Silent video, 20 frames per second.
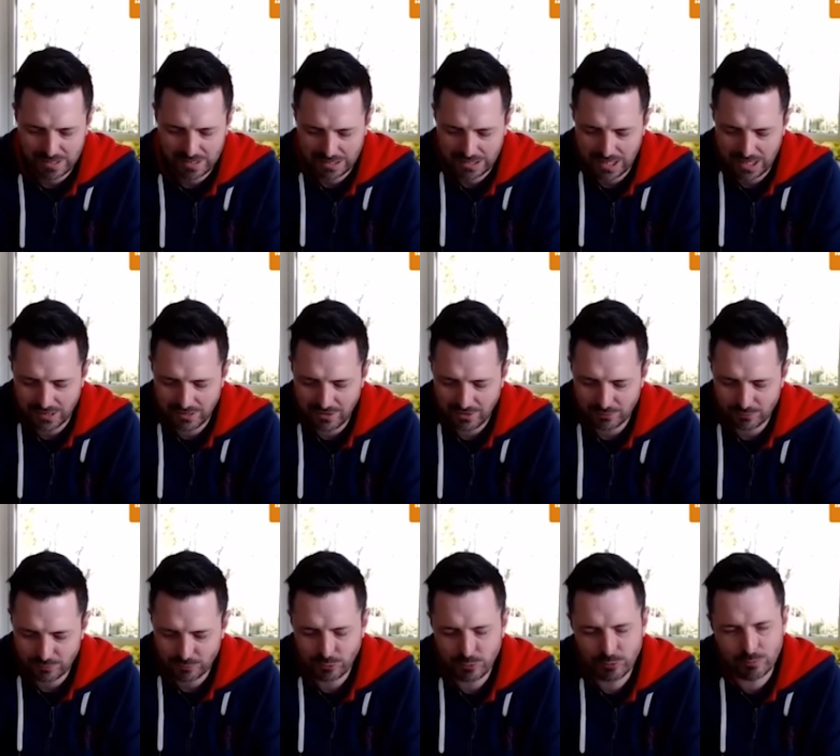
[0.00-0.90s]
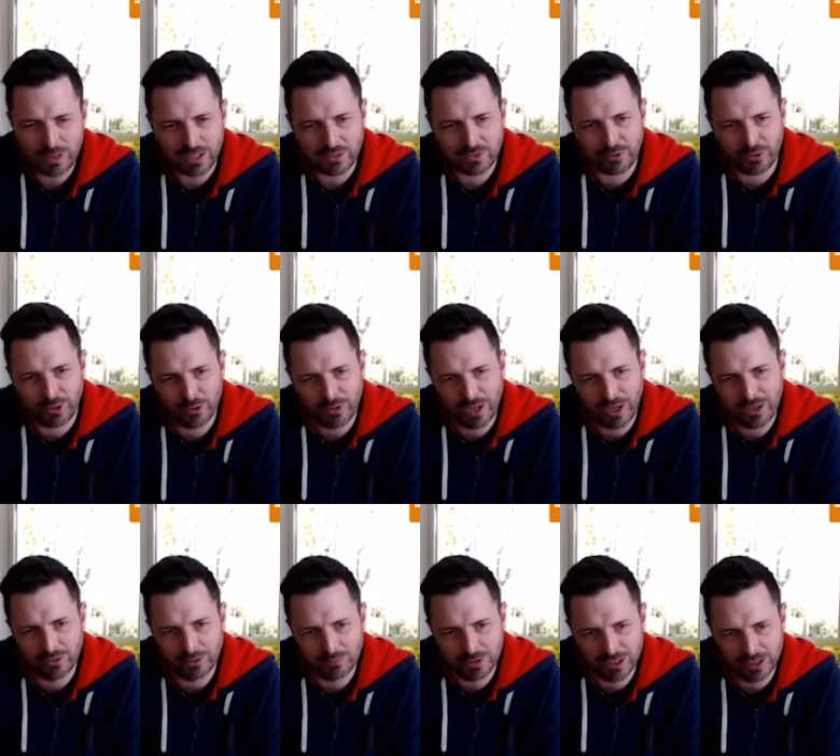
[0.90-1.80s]
Kind of the rule bag's thrown
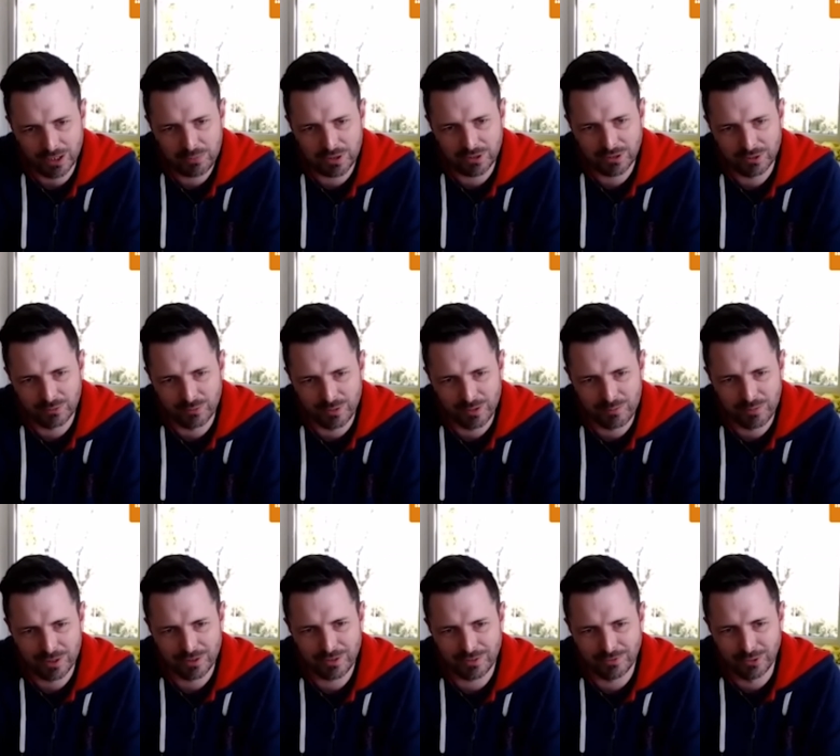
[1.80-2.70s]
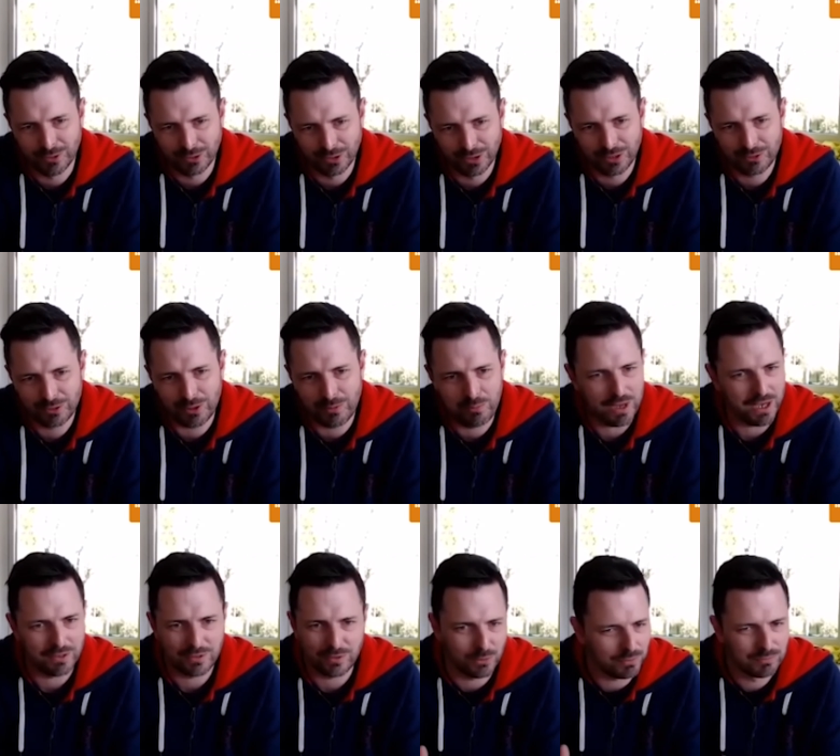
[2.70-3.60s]
out, in my opinion, with immersive audio
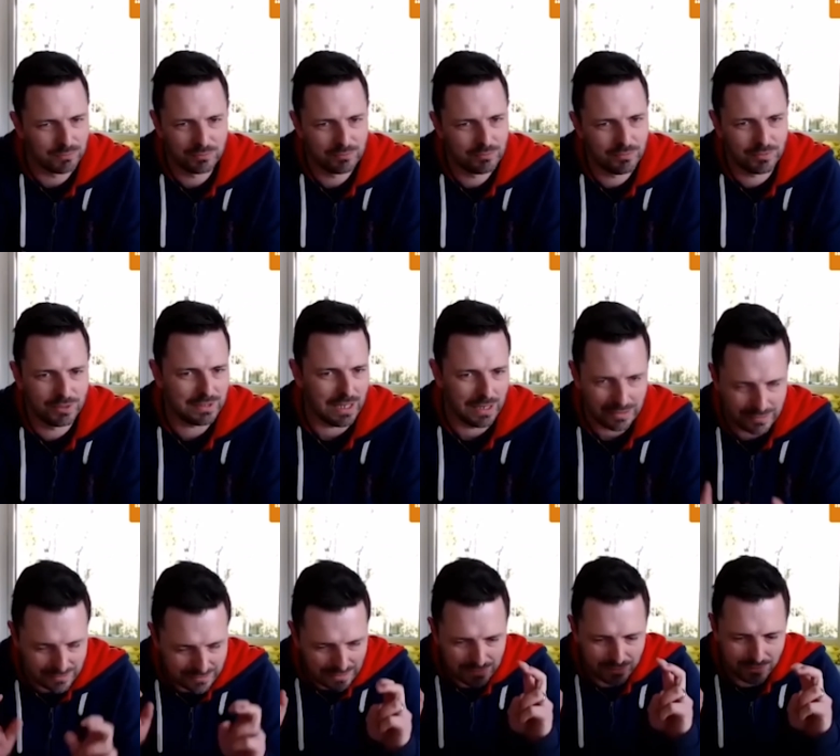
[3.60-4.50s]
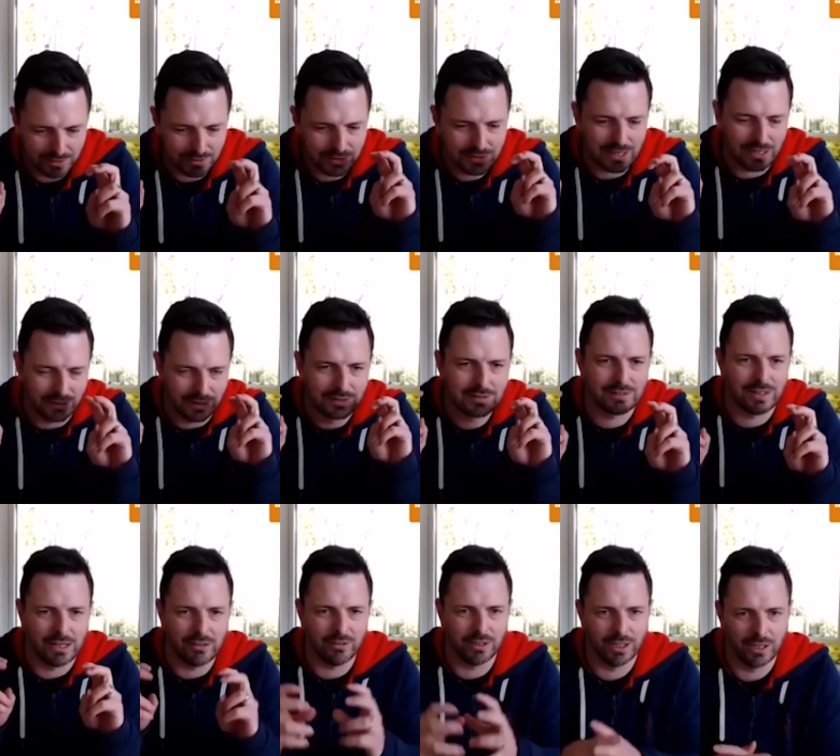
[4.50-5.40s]
compared to a standard kind of
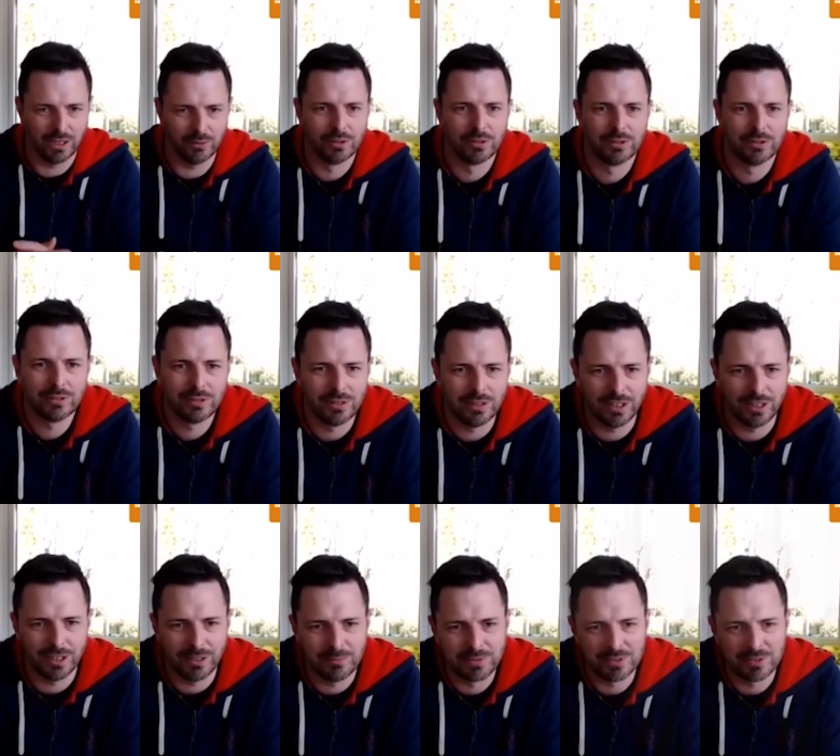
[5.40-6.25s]
stereo um,